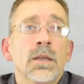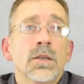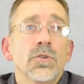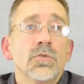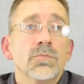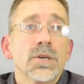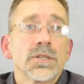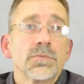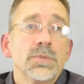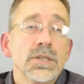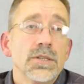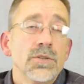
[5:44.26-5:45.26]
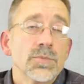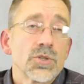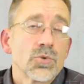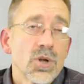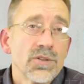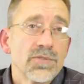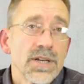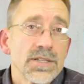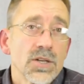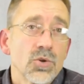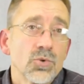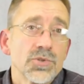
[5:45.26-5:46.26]
You must qualify as
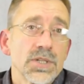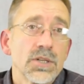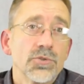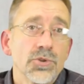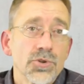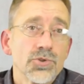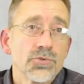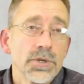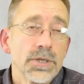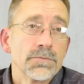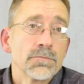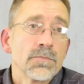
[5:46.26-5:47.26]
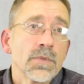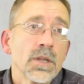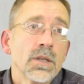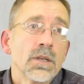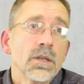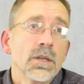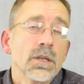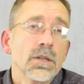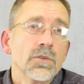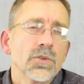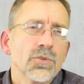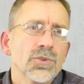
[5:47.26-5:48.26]
a wholesale nursery, and
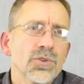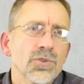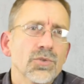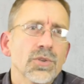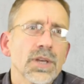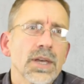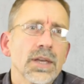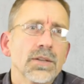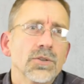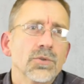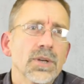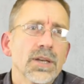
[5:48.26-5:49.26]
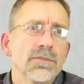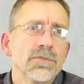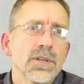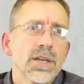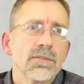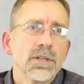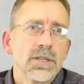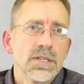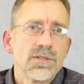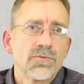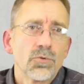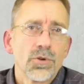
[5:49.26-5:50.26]
so to do that you have to have at
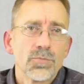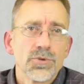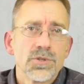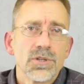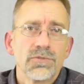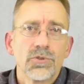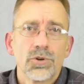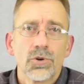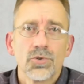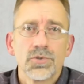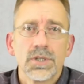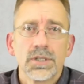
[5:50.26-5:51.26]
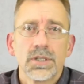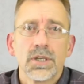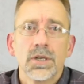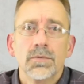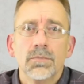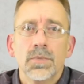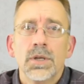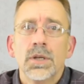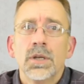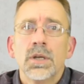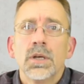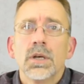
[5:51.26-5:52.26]
least 40% of your gross income
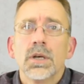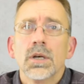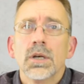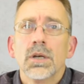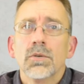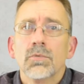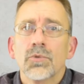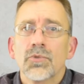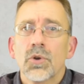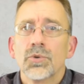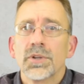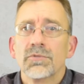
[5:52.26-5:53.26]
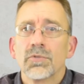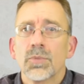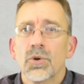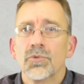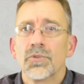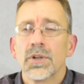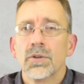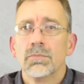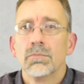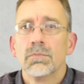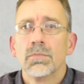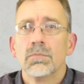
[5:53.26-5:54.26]
resulting from wholesale
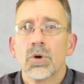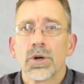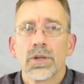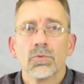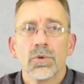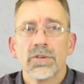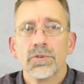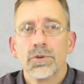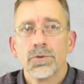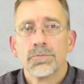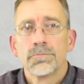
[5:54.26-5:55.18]
market revenue.